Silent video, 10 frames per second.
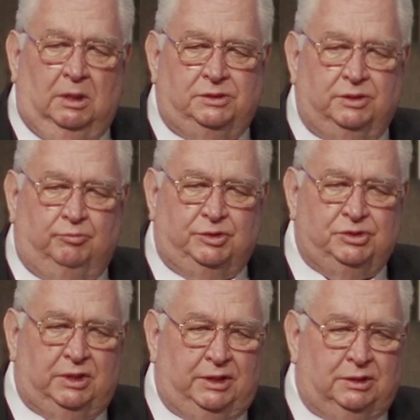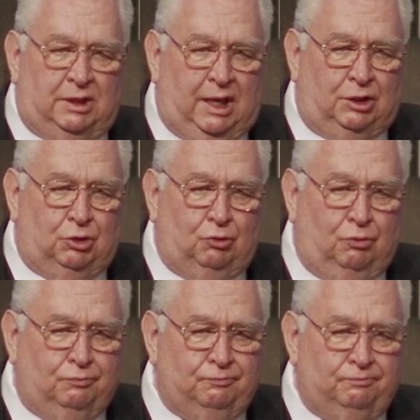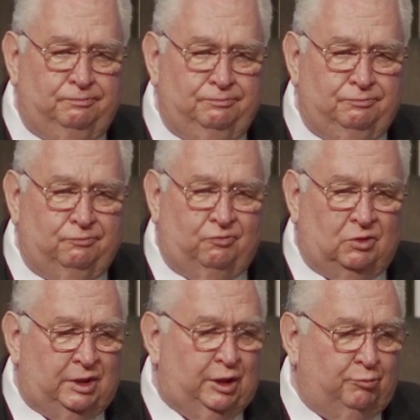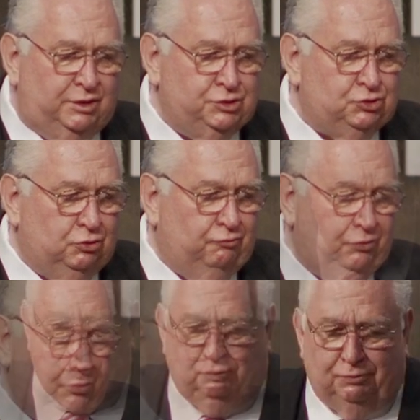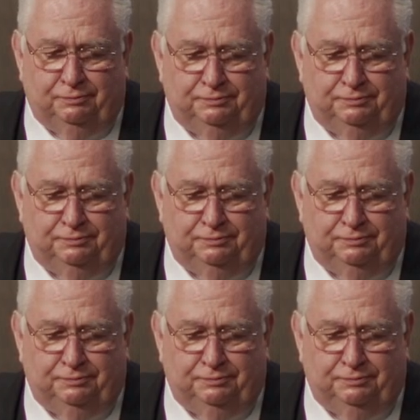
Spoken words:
I said, Miss Tate, thank you for letting me serve you.